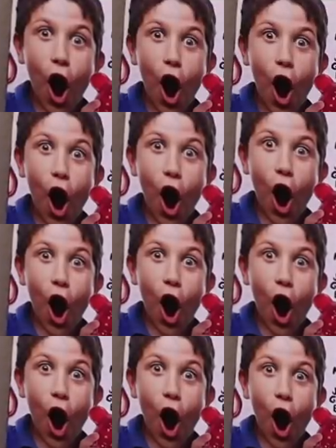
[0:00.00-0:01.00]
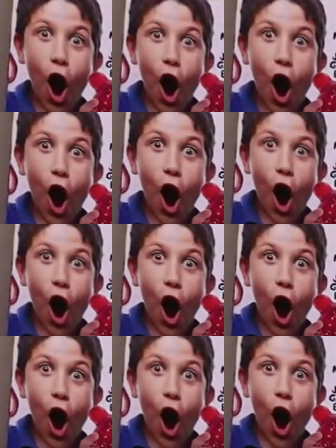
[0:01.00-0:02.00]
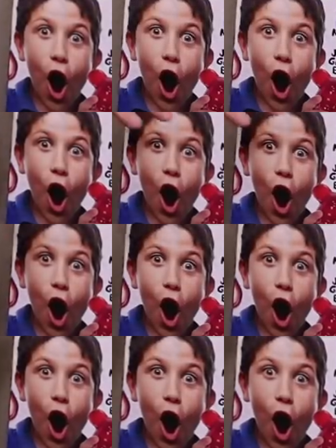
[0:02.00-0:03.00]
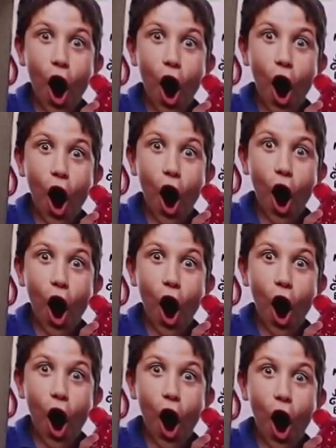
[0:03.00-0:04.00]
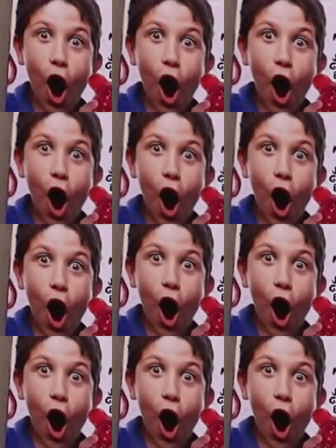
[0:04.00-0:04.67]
This person isn't speaking.